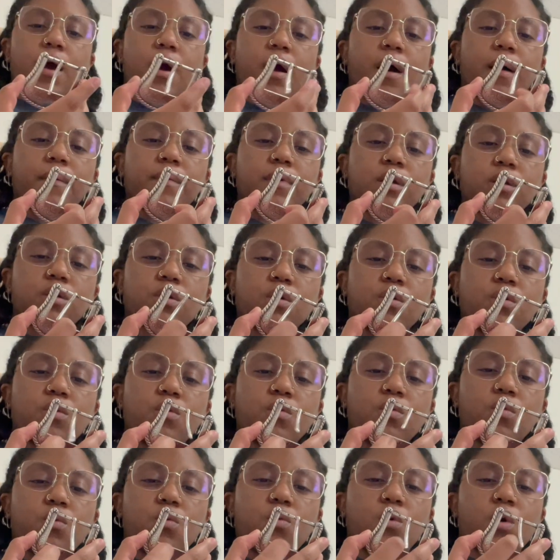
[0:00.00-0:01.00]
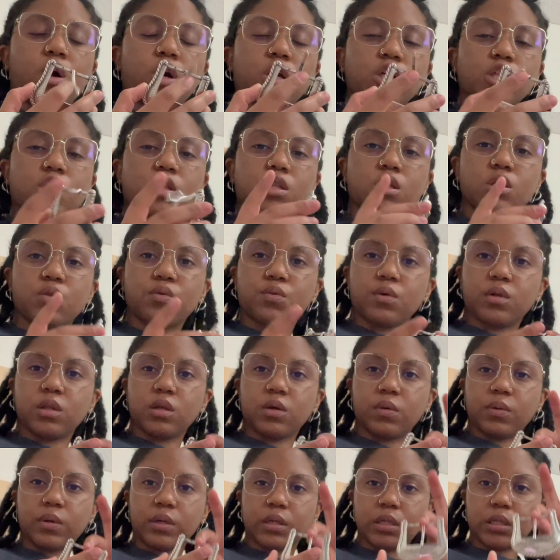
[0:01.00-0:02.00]
I'm gonna go wash this really
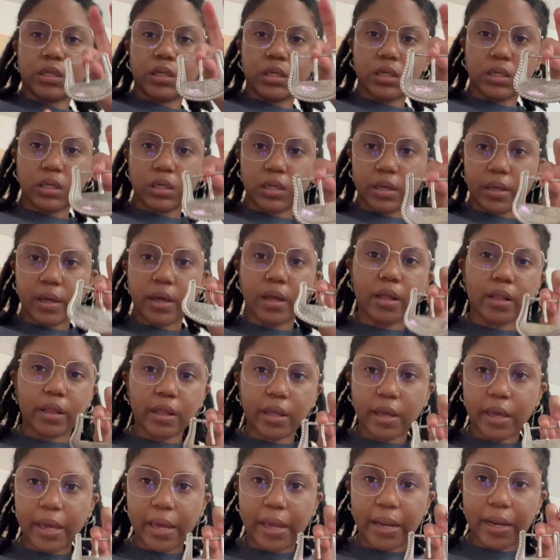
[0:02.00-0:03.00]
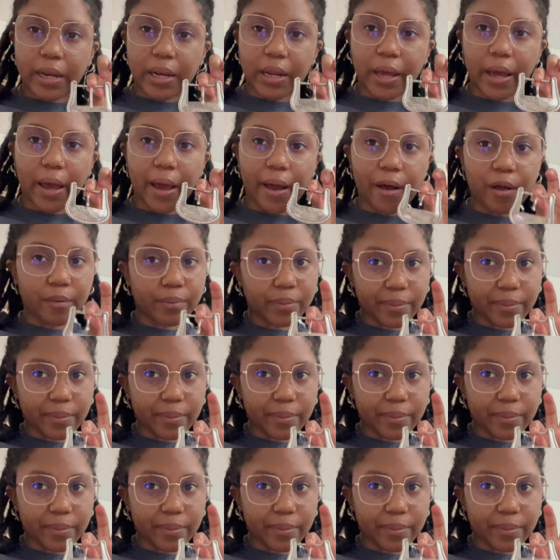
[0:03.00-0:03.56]
quickly and then I'll be